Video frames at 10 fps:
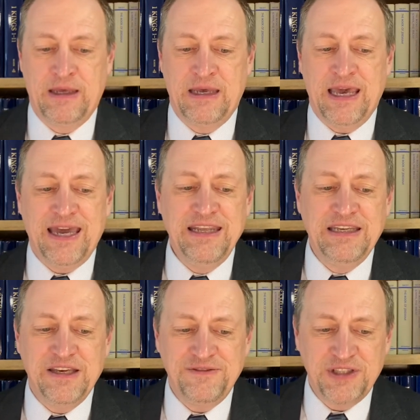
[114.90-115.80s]
And he
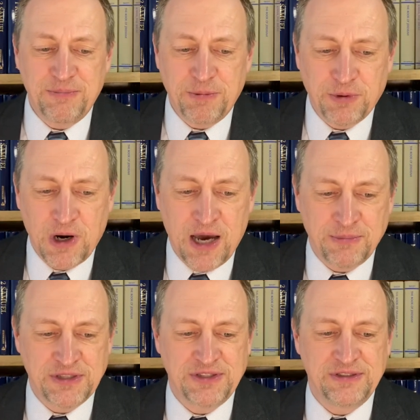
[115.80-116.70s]
gives them a
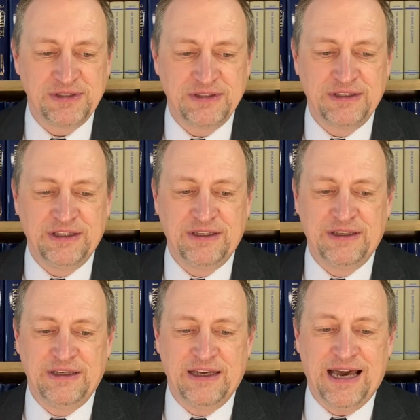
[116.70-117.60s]
promise.
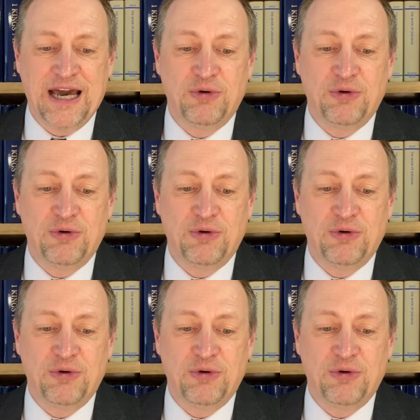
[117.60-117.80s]
"I